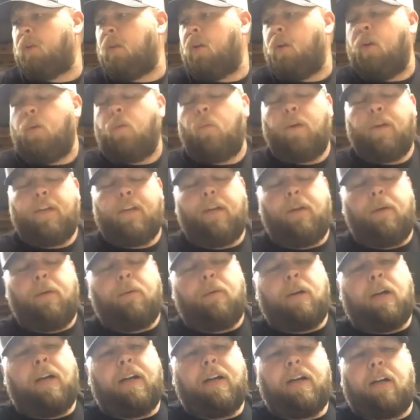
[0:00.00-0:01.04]
when you're
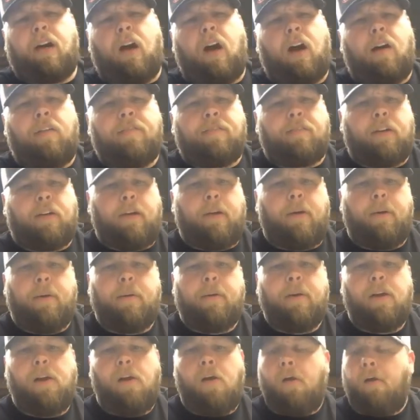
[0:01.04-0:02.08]
running
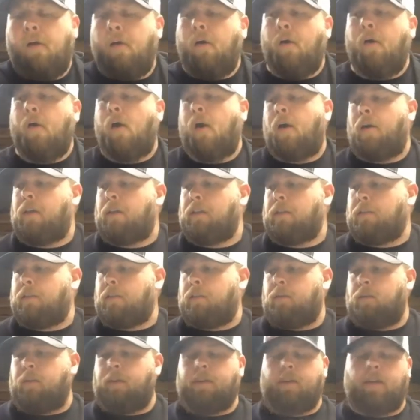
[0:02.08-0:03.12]
off-road,
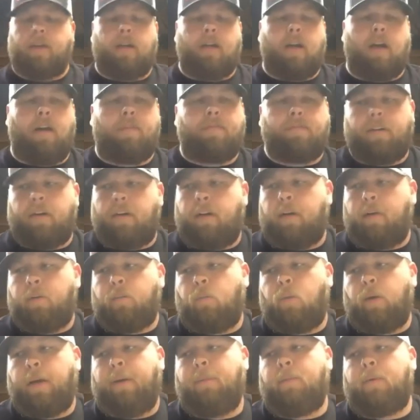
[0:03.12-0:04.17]

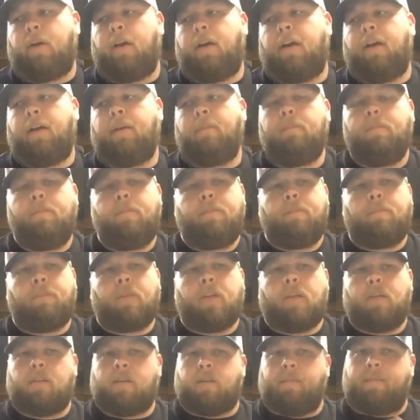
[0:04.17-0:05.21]
we run
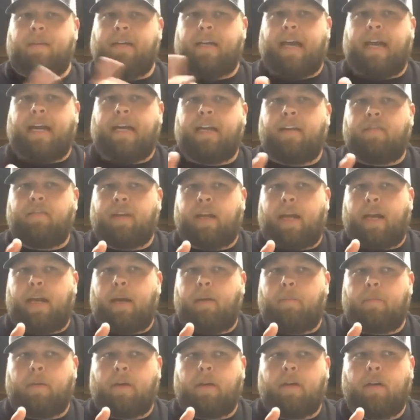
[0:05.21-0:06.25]
some negative
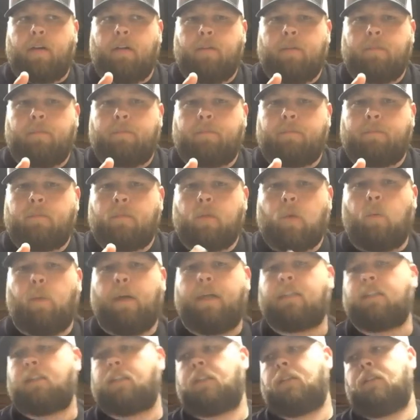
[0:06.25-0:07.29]
camber,
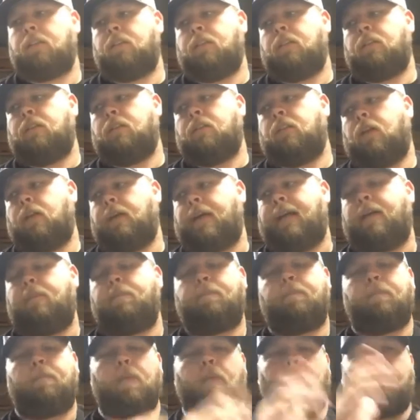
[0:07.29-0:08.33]
which, okay,
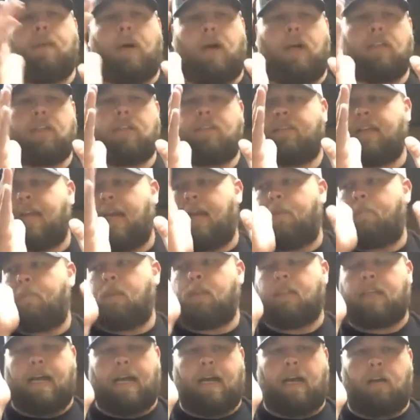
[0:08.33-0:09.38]
positive
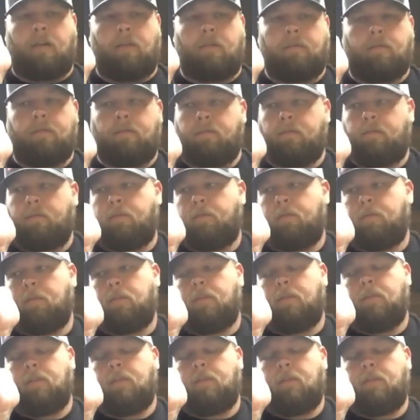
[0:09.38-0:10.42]
camber's out,
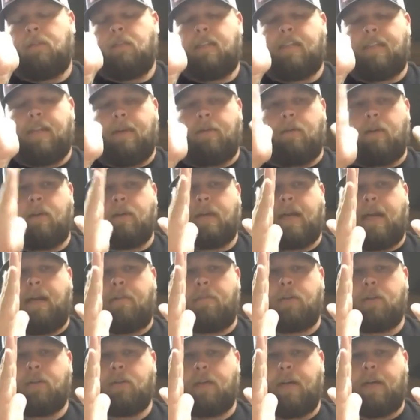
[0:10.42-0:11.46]
0
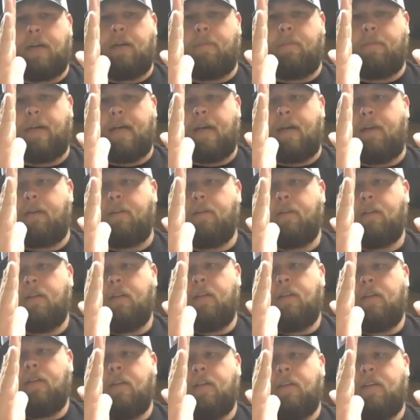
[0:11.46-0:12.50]
camber straight up and down,
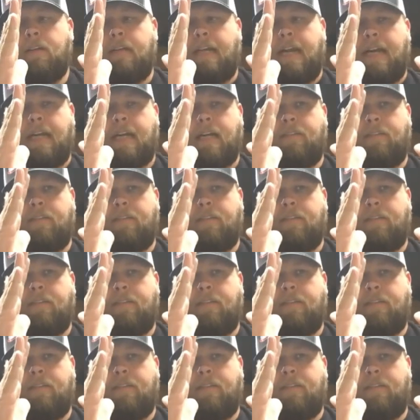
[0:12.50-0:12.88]
negative